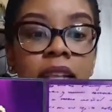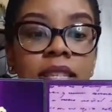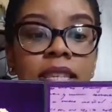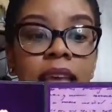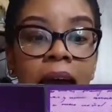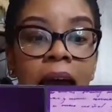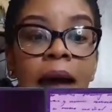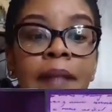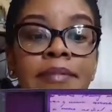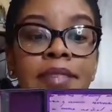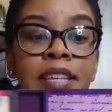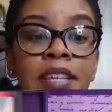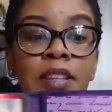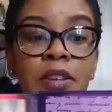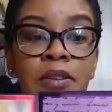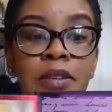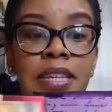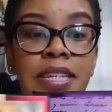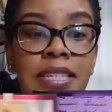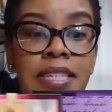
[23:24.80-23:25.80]
It's
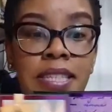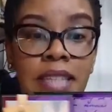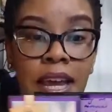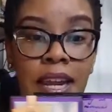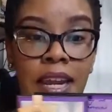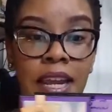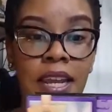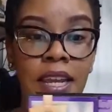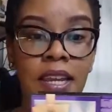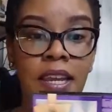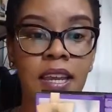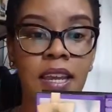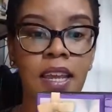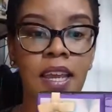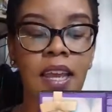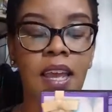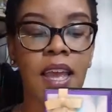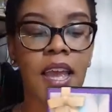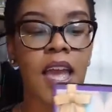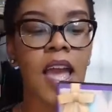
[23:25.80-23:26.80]
absolutely stunning.
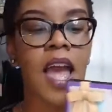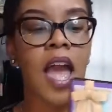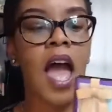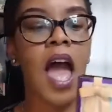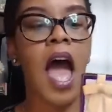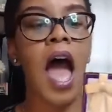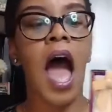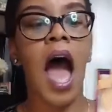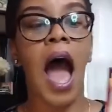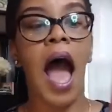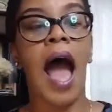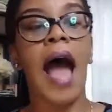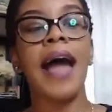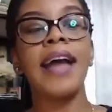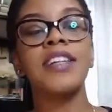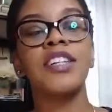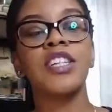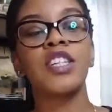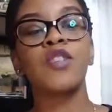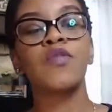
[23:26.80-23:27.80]

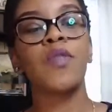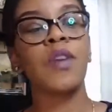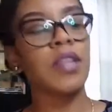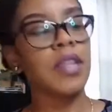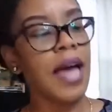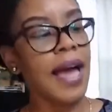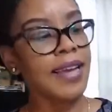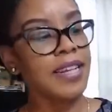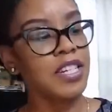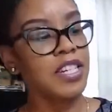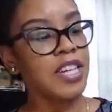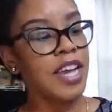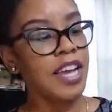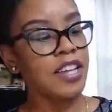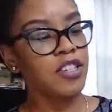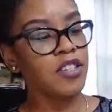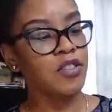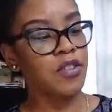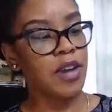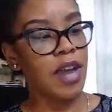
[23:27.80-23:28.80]
I just realized
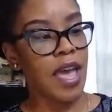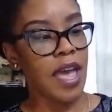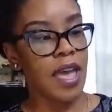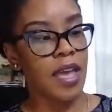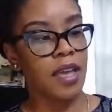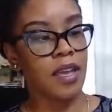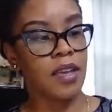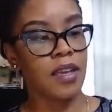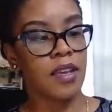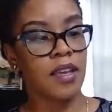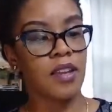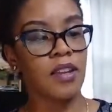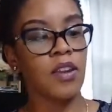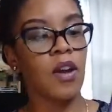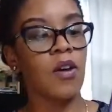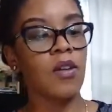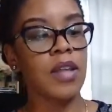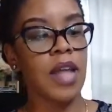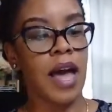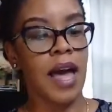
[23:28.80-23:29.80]
yesterday,
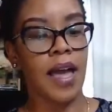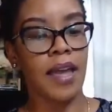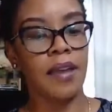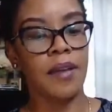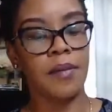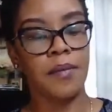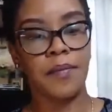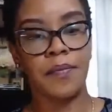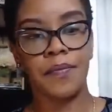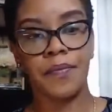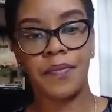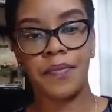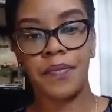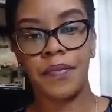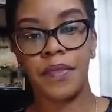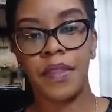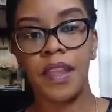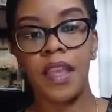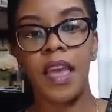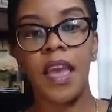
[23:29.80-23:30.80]
no lie,
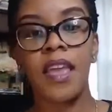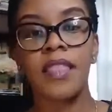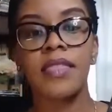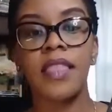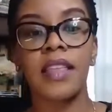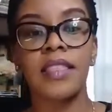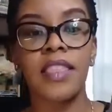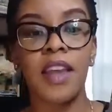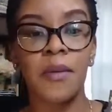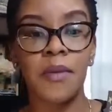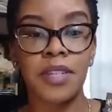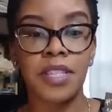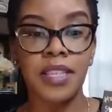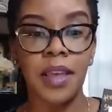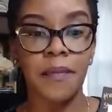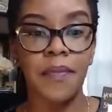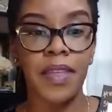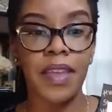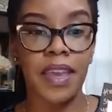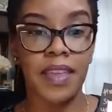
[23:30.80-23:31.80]
that there
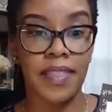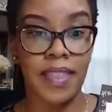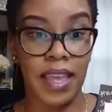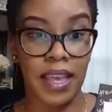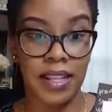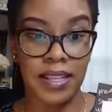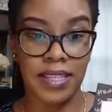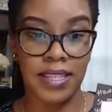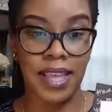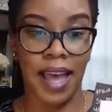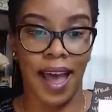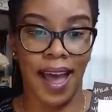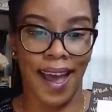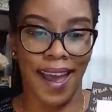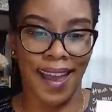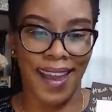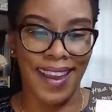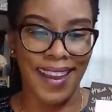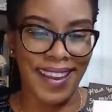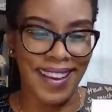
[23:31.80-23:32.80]
was something in the
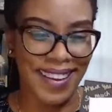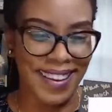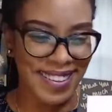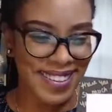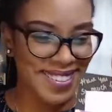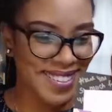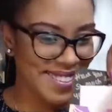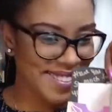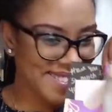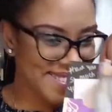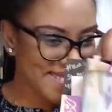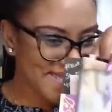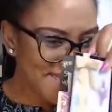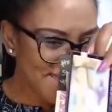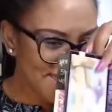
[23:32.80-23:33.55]
inside.